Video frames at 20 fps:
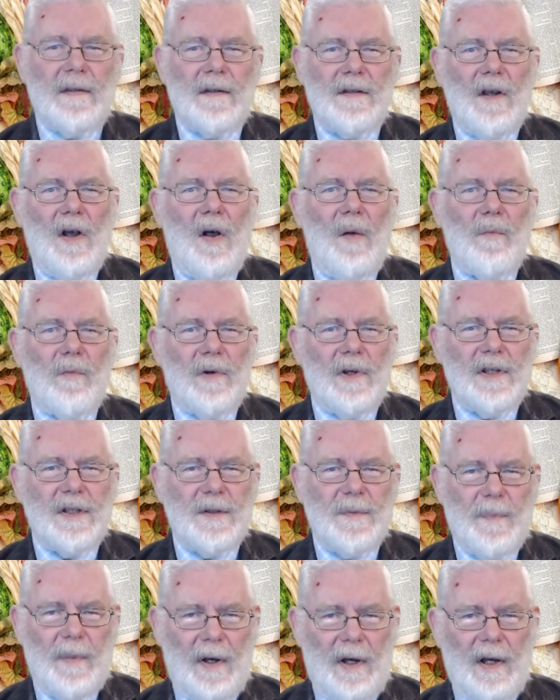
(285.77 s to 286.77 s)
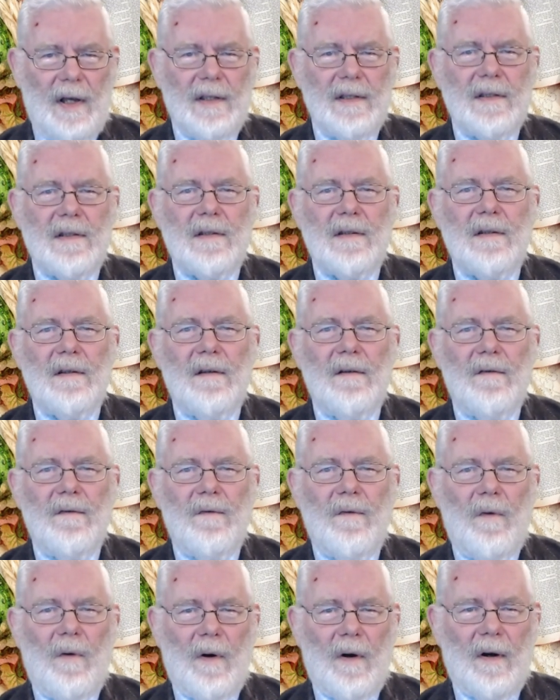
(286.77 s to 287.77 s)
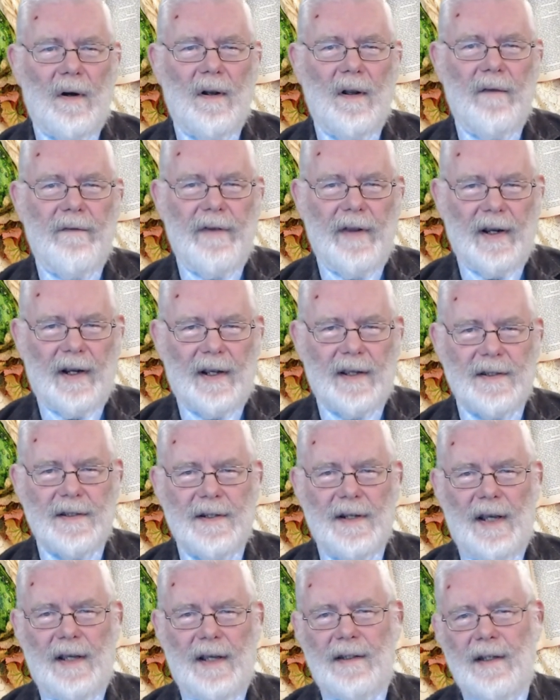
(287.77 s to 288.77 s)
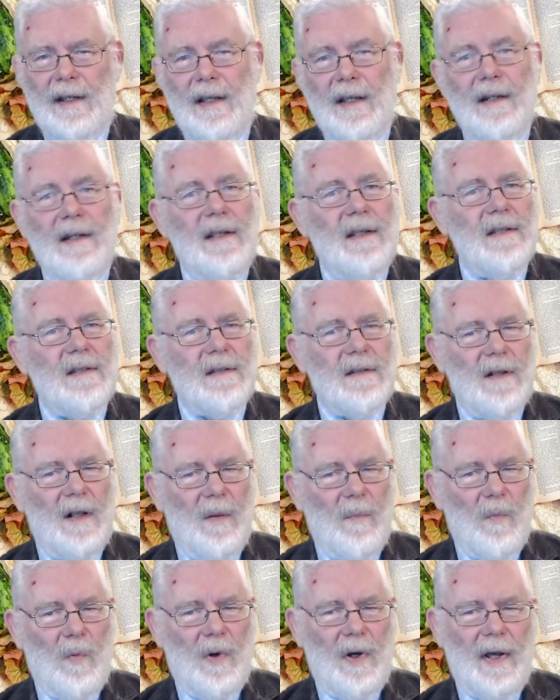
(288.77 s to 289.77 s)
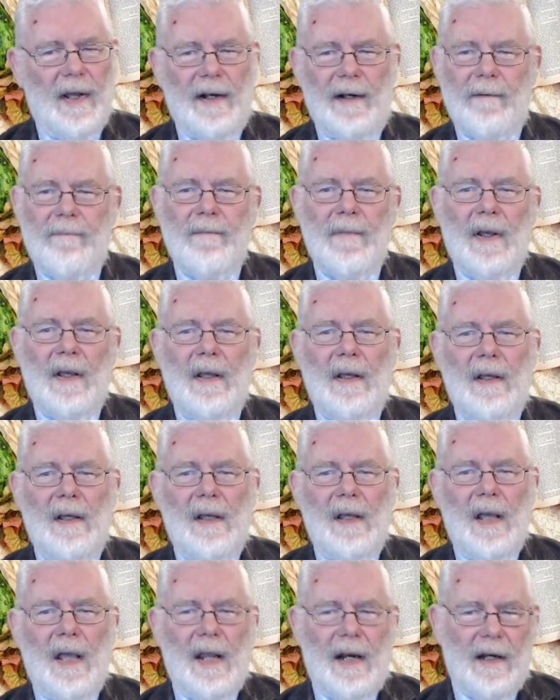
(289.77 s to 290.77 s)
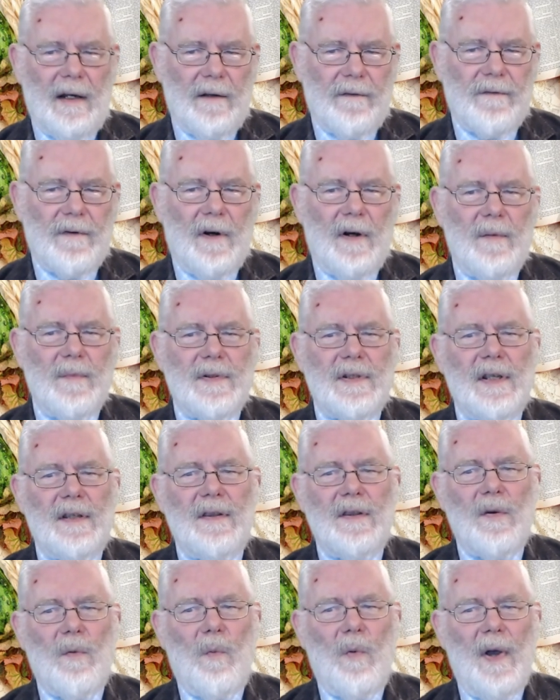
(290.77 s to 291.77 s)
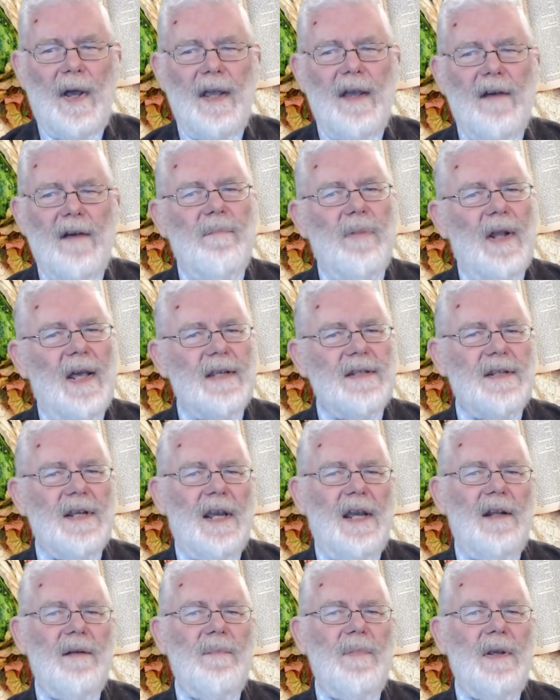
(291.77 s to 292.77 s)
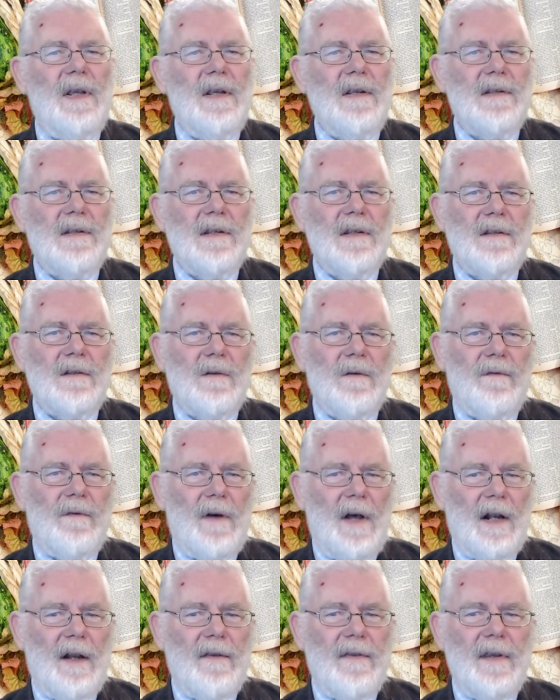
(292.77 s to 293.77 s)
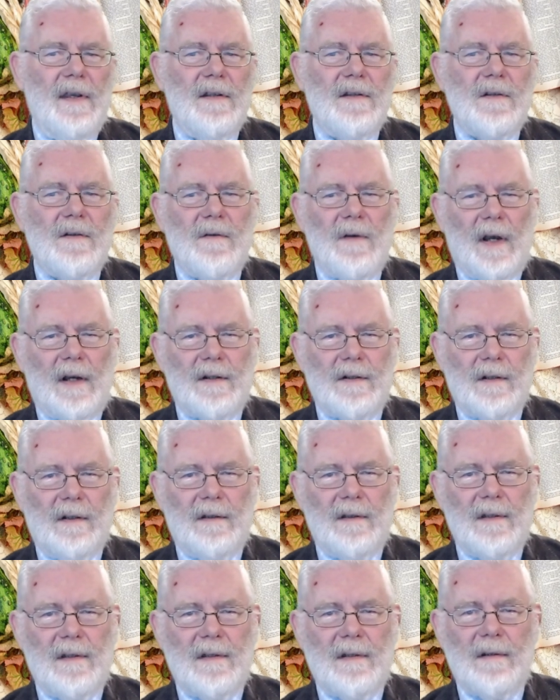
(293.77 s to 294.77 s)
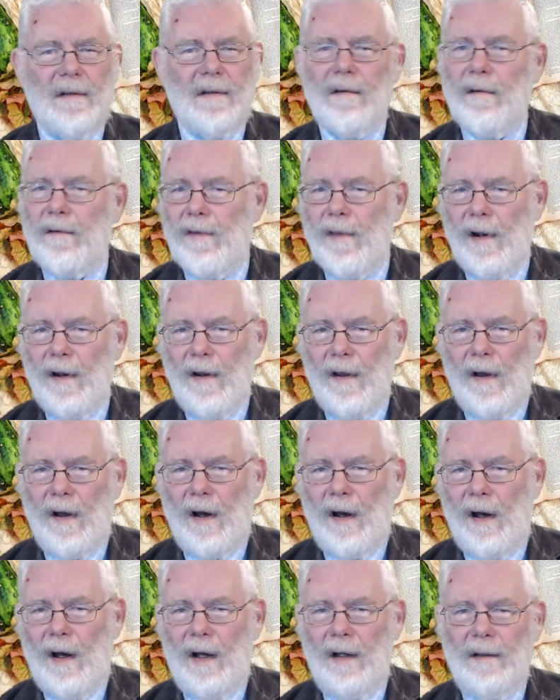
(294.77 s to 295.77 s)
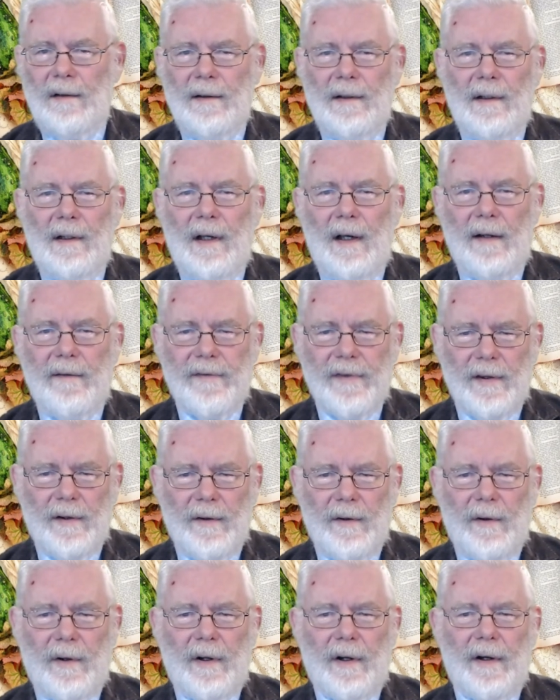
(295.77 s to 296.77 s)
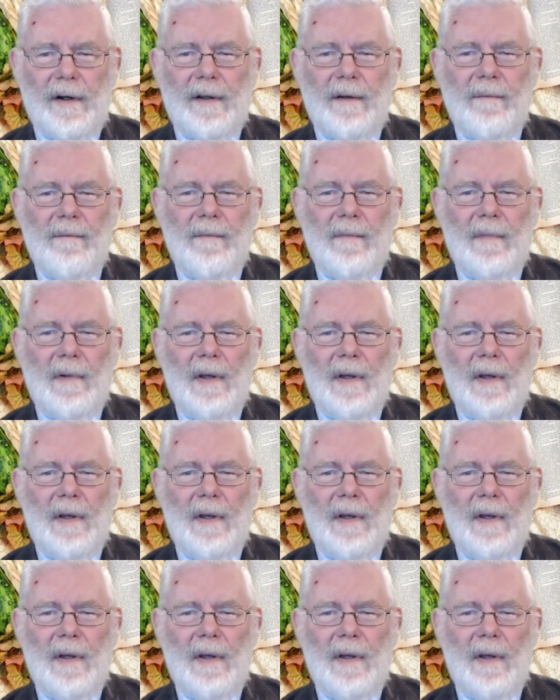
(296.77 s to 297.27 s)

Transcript: The psalm response for Leviticus 19 is Psalm 1, and it affirms that the way of blessing and peace is to follow the instructions, the law, of the Lord.